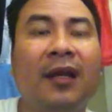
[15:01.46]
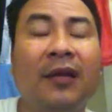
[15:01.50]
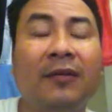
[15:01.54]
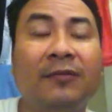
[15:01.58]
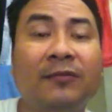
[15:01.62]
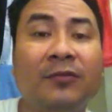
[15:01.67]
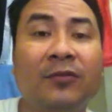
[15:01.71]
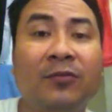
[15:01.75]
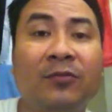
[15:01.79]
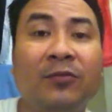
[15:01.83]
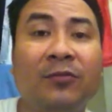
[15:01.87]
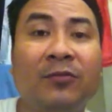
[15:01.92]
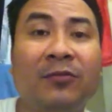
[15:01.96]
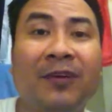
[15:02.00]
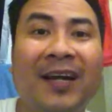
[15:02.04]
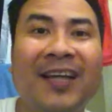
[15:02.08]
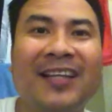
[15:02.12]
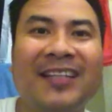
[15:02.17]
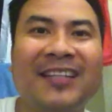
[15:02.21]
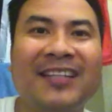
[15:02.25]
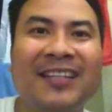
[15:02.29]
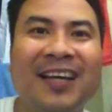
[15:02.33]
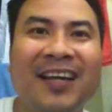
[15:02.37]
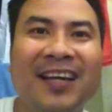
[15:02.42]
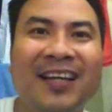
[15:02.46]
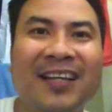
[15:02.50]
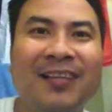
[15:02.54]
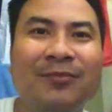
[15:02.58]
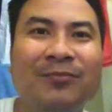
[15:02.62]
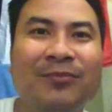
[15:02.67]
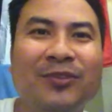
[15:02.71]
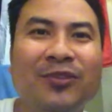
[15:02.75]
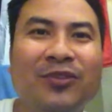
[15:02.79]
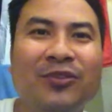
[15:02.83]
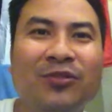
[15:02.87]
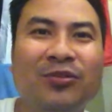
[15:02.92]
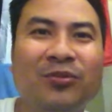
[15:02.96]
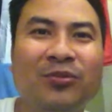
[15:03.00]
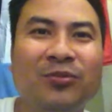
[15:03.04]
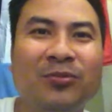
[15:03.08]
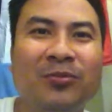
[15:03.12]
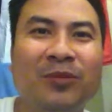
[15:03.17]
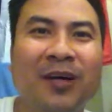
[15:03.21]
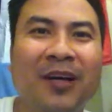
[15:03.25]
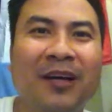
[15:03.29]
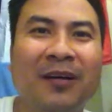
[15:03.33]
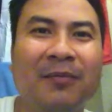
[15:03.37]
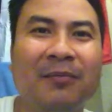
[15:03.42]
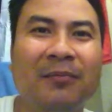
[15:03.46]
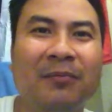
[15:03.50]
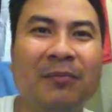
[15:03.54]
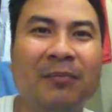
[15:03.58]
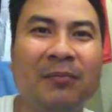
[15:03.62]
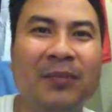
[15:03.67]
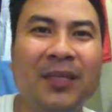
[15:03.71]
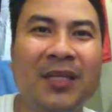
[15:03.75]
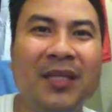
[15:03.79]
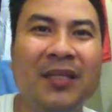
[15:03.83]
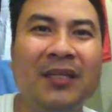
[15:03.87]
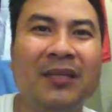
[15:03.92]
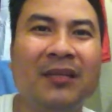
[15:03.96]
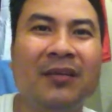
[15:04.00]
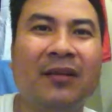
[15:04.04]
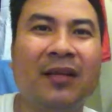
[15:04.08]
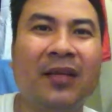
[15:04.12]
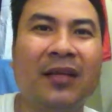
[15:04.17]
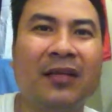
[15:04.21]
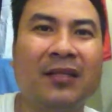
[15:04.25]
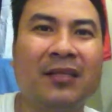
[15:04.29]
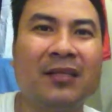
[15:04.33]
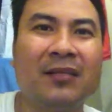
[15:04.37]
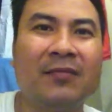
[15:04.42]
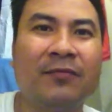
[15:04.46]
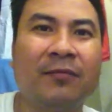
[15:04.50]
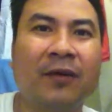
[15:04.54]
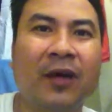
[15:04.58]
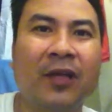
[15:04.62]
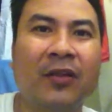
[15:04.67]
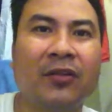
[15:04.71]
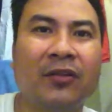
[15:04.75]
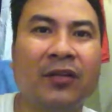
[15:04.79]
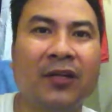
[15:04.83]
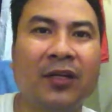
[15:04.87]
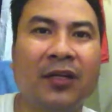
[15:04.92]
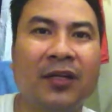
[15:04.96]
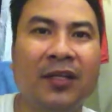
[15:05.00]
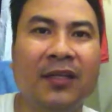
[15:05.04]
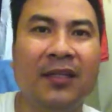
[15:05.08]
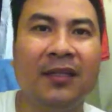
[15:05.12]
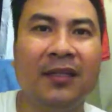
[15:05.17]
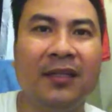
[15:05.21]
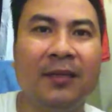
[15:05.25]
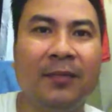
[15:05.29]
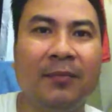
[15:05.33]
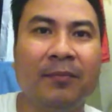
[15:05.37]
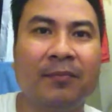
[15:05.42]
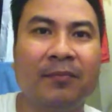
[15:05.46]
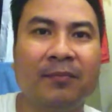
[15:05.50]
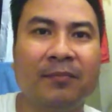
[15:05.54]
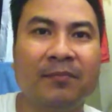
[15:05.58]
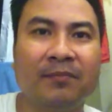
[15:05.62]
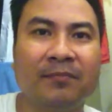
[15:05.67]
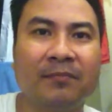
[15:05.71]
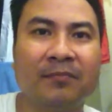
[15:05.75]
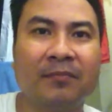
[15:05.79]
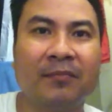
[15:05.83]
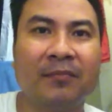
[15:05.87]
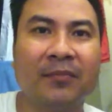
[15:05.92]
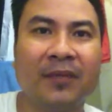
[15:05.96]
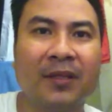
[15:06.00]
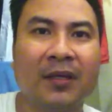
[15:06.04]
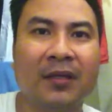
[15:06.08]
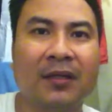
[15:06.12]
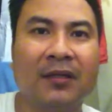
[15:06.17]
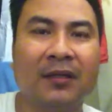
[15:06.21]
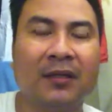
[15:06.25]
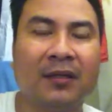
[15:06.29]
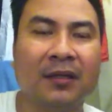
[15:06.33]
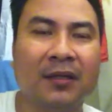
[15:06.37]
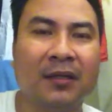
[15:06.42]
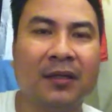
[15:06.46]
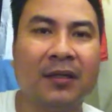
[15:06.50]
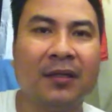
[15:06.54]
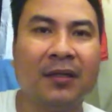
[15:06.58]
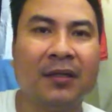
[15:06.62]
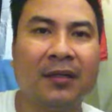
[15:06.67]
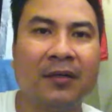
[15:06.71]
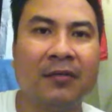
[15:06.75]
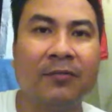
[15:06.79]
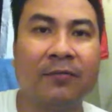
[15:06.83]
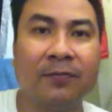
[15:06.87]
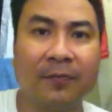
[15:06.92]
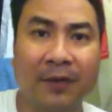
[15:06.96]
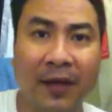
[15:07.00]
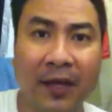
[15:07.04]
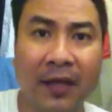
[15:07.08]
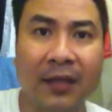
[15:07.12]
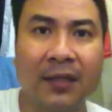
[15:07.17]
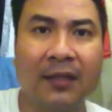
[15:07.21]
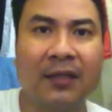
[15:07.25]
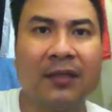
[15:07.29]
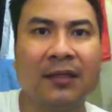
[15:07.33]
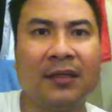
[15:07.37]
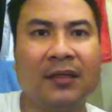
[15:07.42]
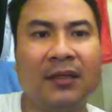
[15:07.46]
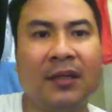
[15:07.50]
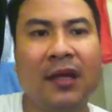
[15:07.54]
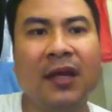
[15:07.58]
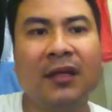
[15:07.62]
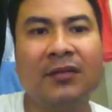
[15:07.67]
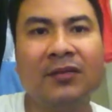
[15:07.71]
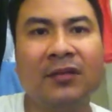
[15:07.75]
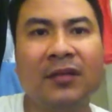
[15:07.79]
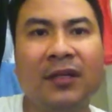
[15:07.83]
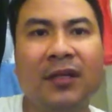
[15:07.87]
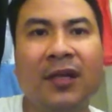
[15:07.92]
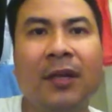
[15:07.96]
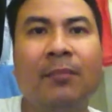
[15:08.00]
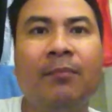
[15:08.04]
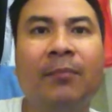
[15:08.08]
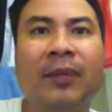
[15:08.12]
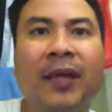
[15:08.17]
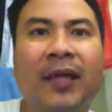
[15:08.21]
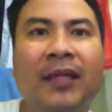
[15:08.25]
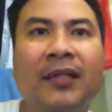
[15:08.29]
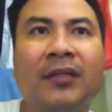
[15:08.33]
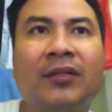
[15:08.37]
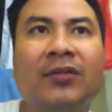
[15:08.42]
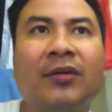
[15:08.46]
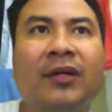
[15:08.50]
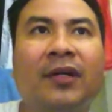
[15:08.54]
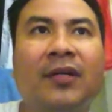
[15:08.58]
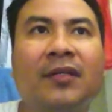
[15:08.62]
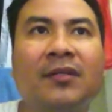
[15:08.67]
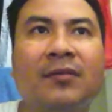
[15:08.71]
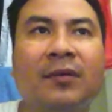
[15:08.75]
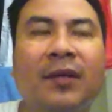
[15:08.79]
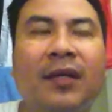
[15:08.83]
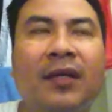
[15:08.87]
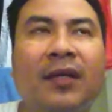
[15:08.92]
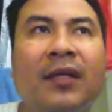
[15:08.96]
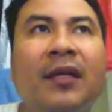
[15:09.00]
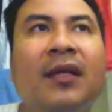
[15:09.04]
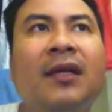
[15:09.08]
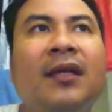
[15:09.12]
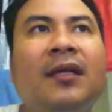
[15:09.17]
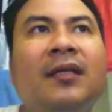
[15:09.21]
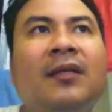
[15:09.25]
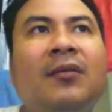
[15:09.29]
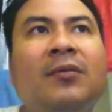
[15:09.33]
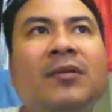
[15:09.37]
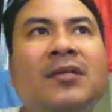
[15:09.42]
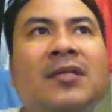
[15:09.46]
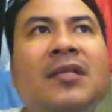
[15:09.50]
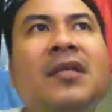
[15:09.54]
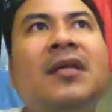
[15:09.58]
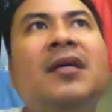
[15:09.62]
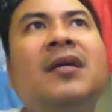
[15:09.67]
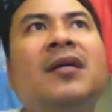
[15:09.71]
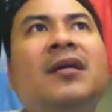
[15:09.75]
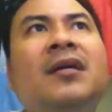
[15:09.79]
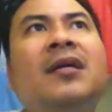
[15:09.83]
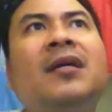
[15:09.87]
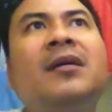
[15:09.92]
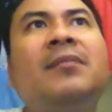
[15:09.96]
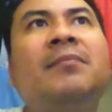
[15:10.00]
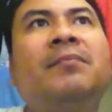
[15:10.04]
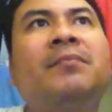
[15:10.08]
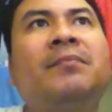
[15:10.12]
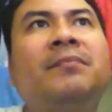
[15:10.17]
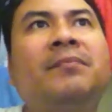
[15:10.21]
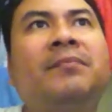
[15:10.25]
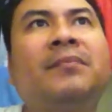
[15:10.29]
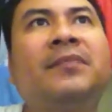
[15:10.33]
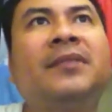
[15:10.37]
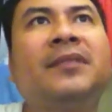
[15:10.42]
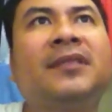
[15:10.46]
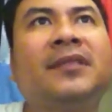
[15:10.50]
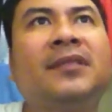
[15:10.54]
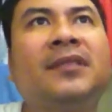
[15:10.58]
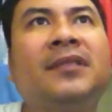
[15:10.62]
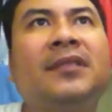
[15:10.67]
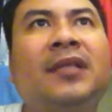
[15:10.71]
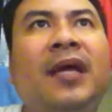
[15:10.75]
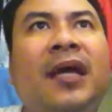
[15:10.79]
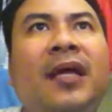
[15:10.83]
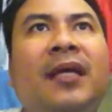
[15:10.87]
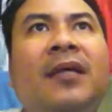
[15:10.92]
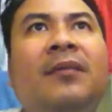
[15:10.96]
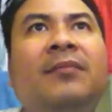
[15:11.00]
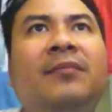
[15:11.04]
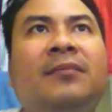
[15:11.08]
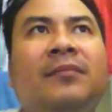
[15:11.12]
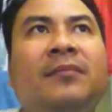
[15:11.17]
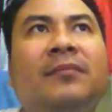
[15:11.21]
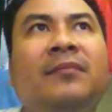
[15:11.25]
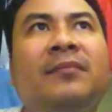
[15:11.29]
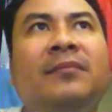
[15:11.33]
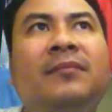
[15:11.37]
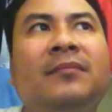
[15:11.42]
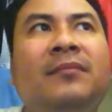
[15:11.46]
have to find time to meet this fatherly friend, actually a mentor as well. There was a time